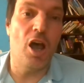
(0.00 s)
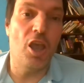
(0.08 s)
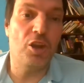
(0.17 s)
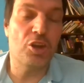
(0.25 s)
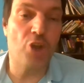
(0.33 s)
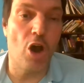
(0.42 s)

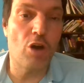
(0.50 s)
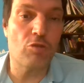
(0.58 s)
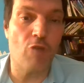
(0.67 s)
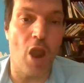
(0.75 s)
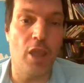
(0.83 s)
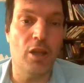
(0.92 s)
in his own
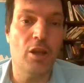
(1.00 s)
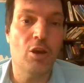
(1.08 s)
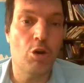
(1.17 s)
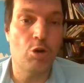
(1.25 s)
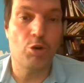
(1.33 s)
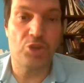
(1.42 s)
right,
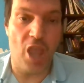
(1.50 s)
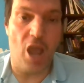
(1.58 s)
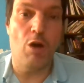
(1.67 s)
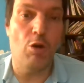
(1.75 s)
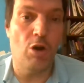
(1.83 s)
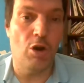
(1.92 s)
who's
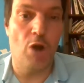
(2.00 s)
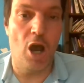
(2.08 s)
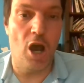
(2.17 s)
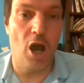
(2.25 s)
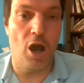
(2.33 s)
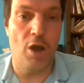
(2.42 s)
now
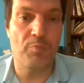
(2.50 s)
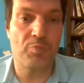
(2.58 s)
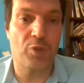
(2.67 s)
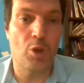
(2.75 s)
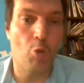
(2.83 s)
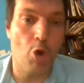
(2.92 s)

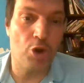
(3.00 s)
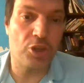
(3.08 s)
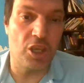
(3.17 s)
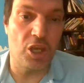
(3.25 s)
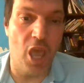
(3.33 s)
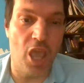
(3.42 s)

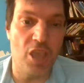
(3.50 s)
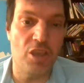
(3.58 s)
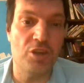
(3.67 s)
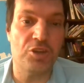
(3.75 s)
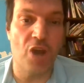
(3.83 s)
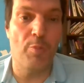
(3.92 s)
working in
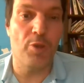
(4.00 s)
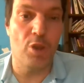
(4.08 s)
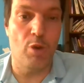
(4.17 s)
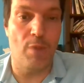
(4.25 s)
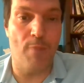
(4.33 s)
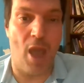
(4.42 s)

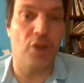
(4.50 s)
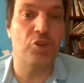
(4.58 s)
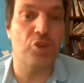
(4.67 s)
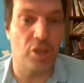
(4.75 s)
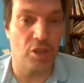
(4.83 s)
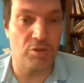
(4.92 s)
AEW and
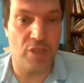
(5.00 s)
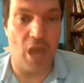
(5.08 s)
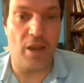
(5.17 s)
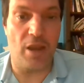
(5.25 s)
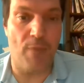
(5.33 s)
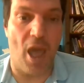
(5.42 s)
managing and
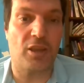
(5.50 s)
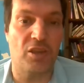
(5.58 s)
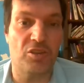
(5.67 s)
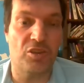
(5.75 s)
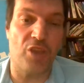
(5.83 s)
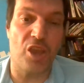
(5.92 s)
getting back
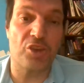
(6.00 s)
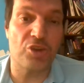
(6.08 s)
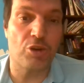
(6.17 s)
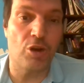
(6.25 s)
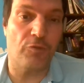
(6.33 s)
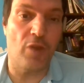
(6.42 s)
into things, so
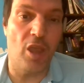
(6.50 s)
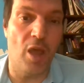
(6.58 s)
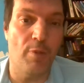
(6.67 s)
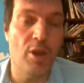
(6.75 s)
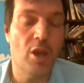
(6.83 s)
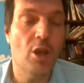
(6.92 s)
good for him.